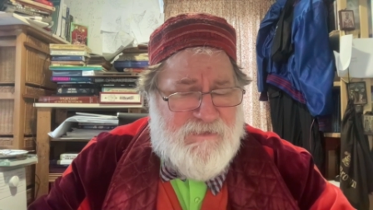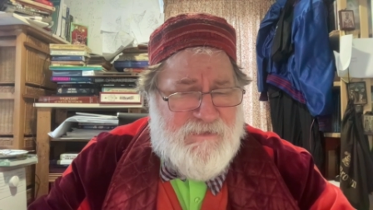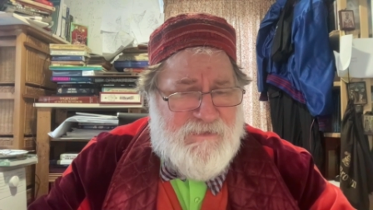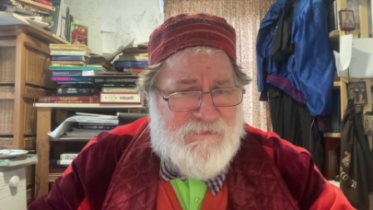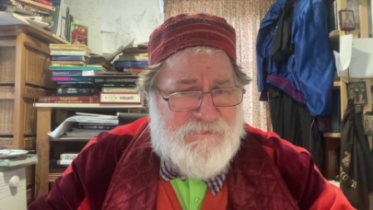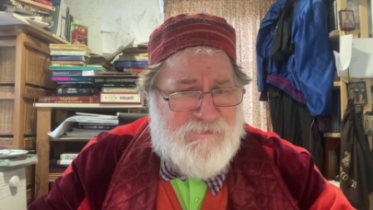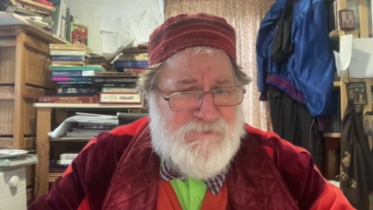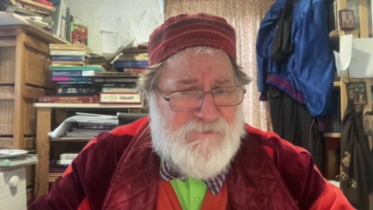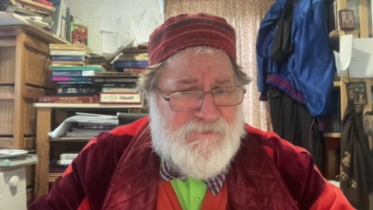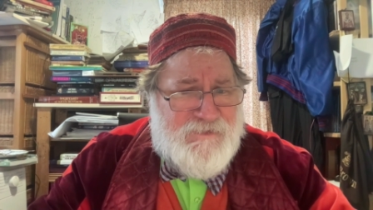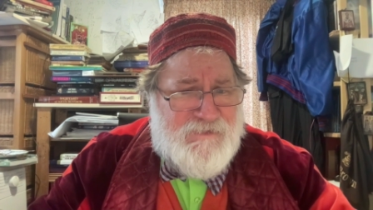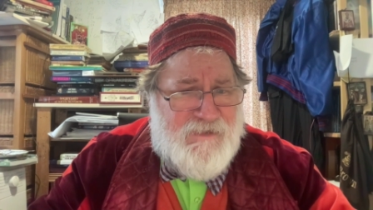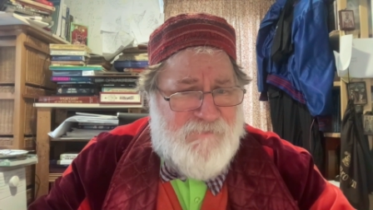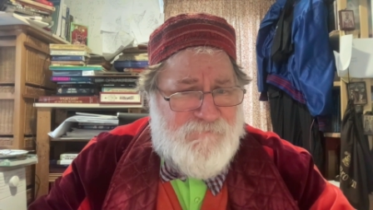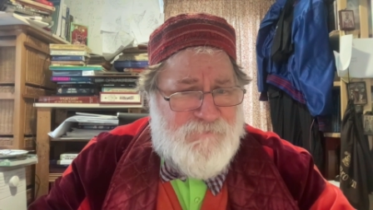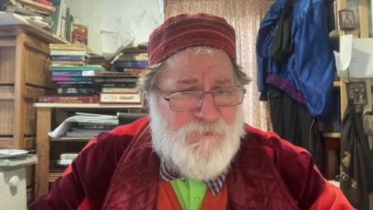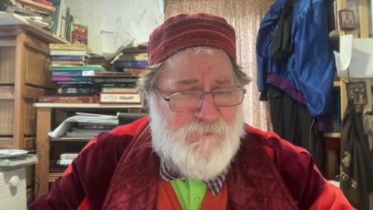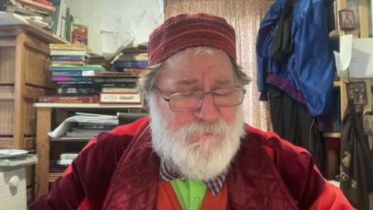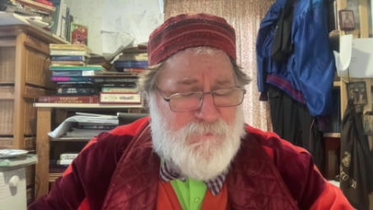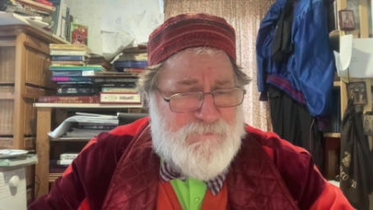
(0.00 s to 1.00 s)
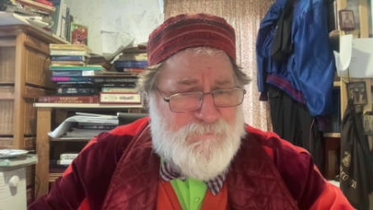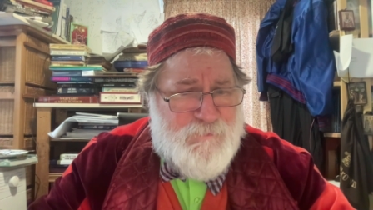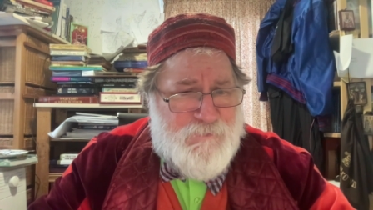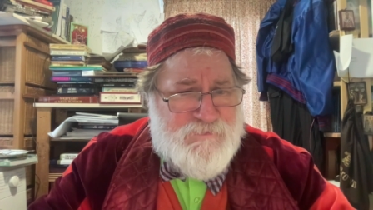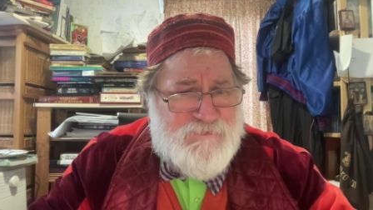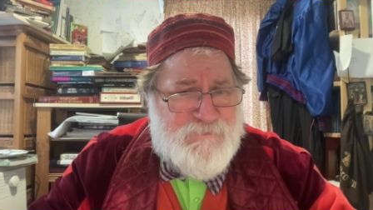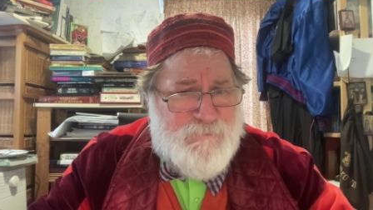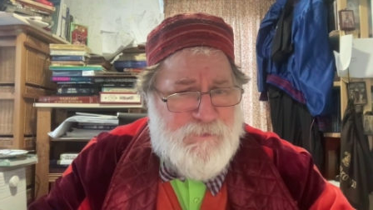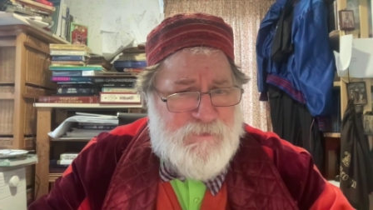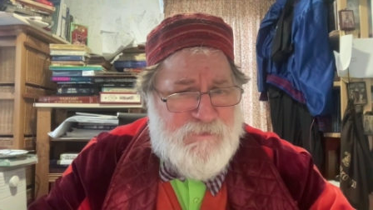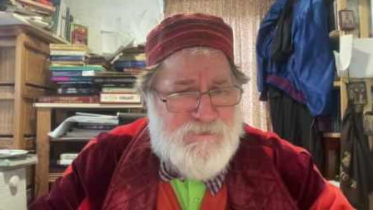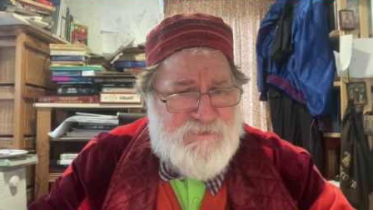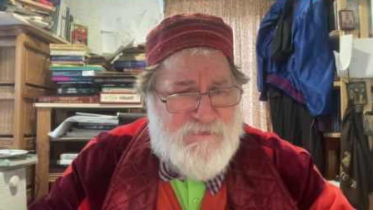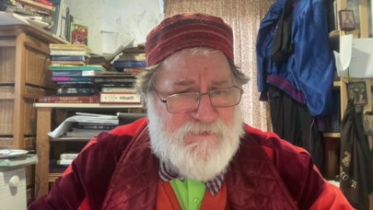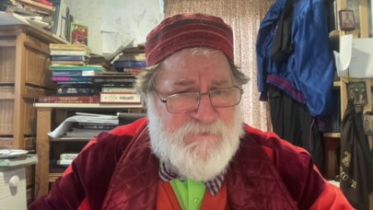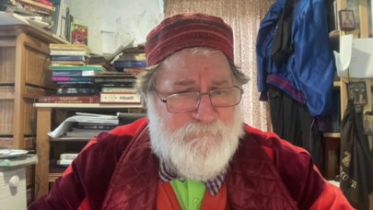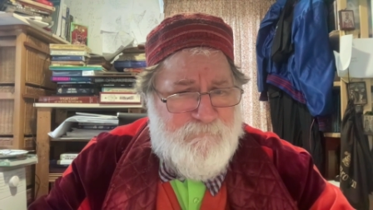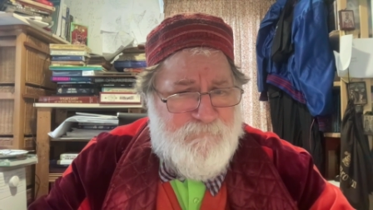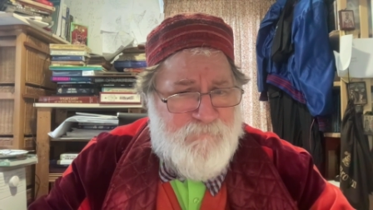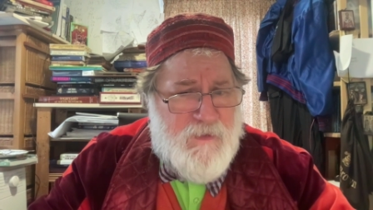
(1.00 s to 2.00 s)
and that they have no
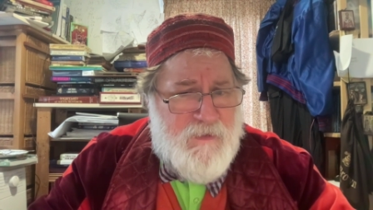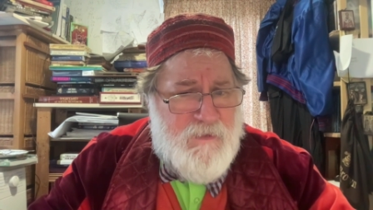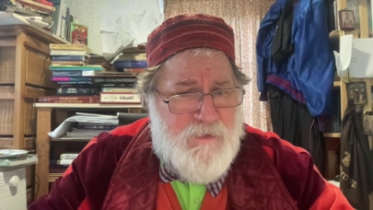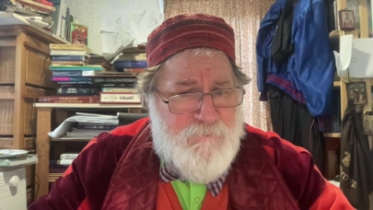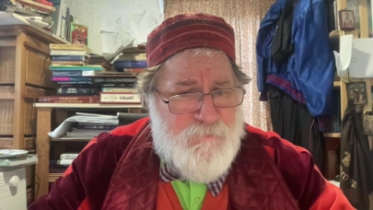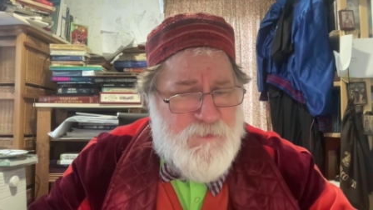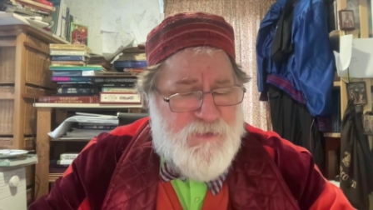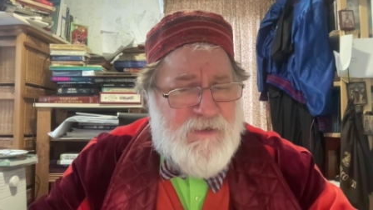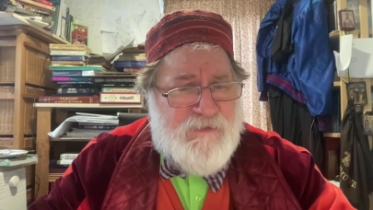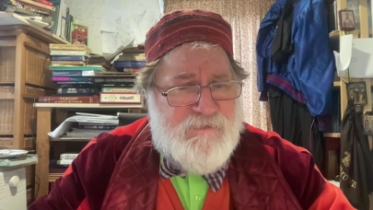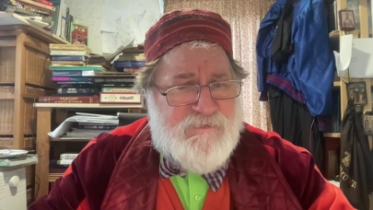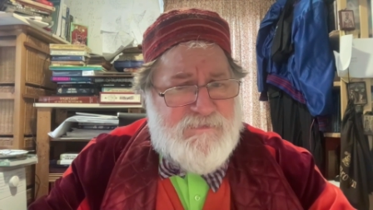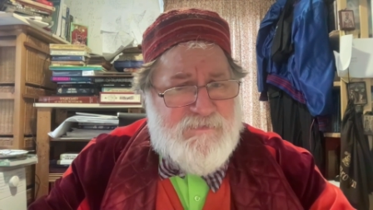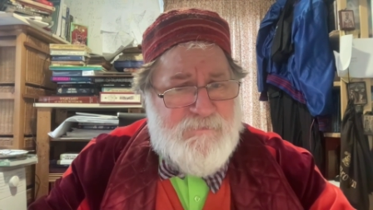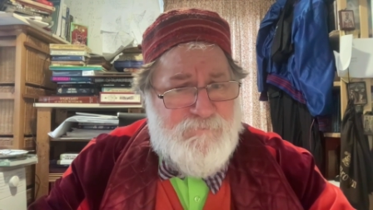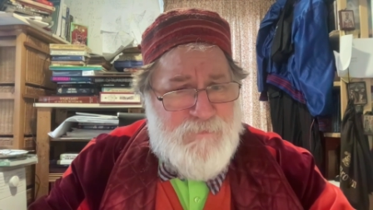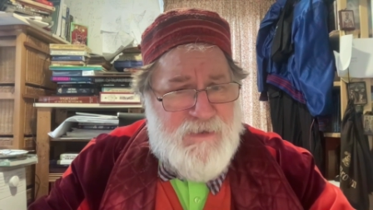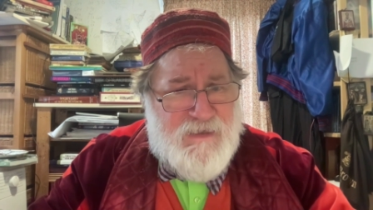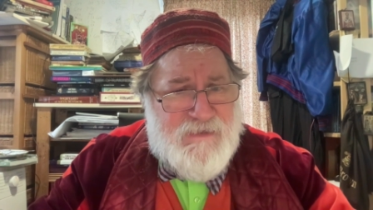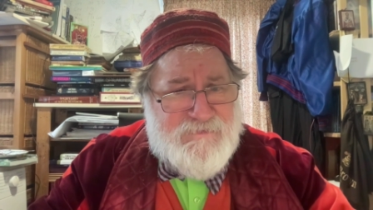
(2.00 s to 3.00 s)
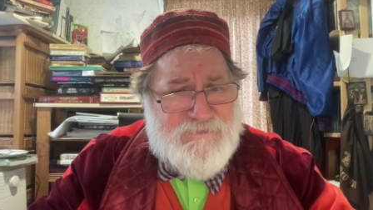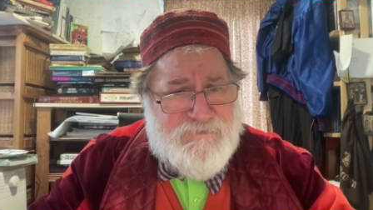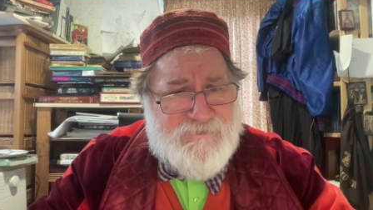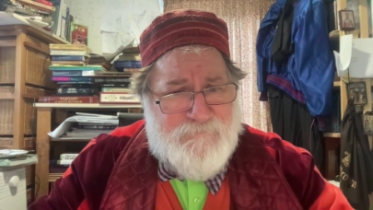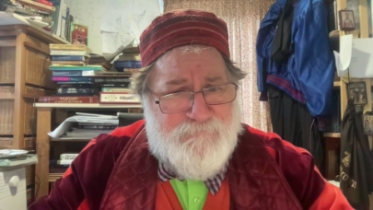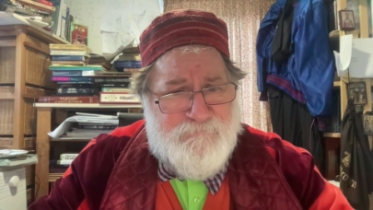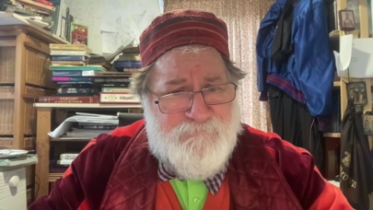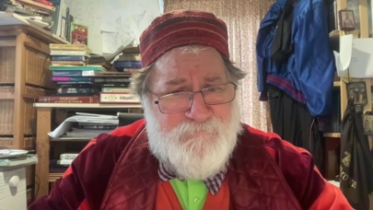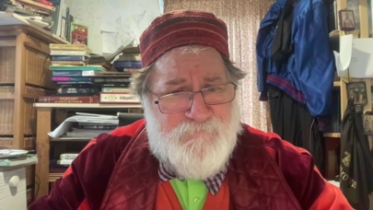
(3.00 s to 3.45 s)
responsibility. But that doesn't matter.